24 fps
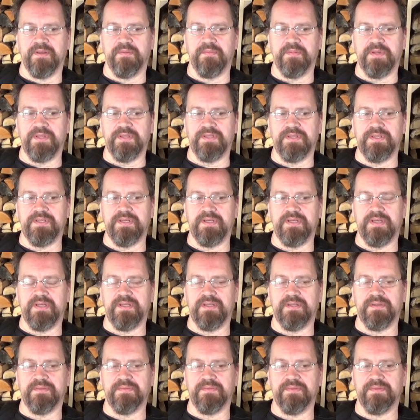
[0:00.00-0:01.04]
But
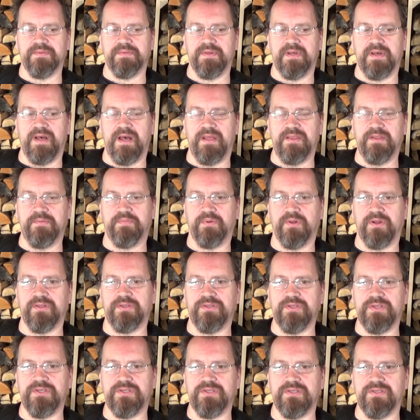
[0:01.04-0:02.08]
other
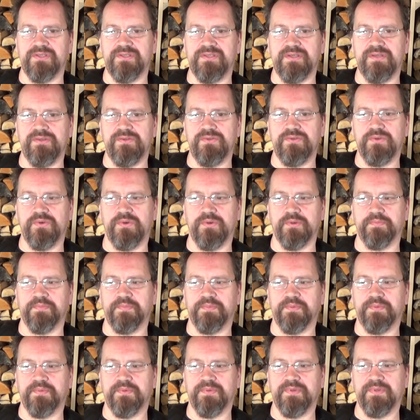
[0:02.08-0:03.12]
politicians in Europe,
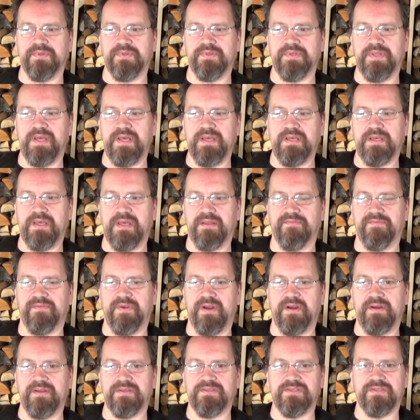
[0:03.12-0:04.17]
they get
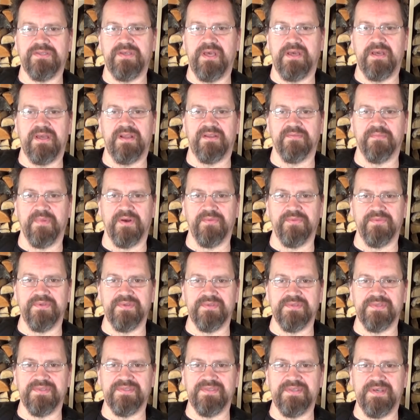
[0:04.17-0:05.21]
very scared about
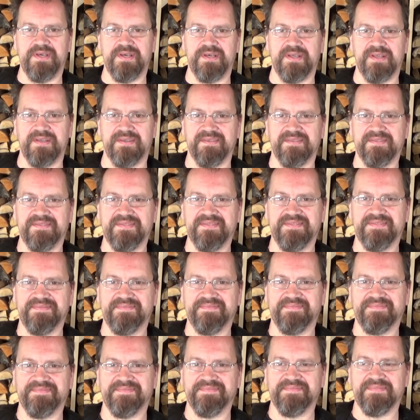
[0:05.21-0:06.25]
this, yeah.
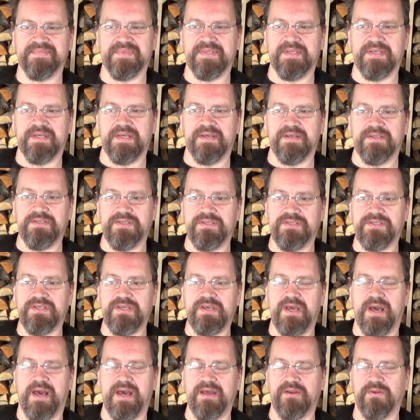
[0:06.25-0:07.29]

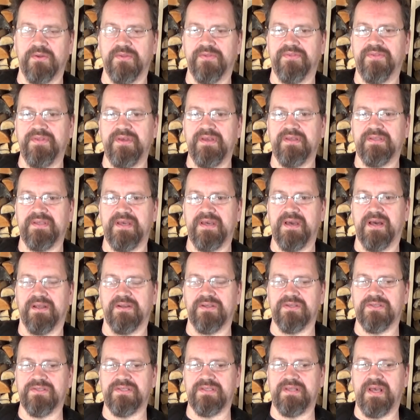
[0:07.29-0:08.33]
See, I don't think they
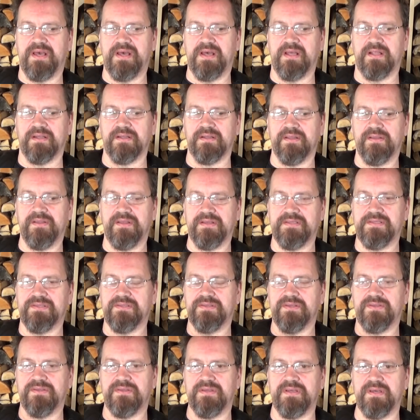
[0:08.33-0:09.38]
understand
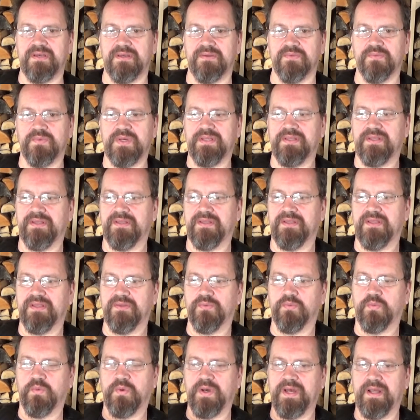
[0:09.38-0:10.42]
this thing with the
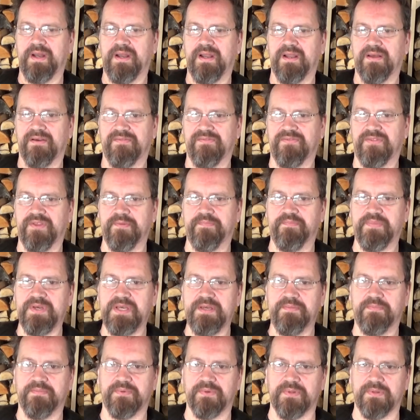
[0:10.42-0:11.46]
will of the
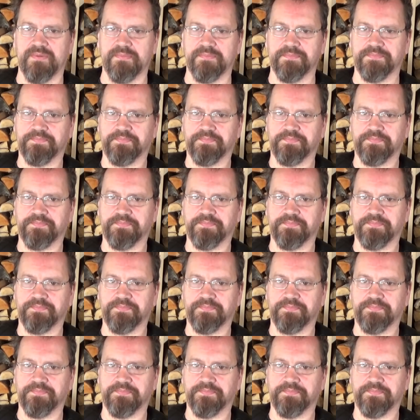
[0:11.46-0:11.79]
people.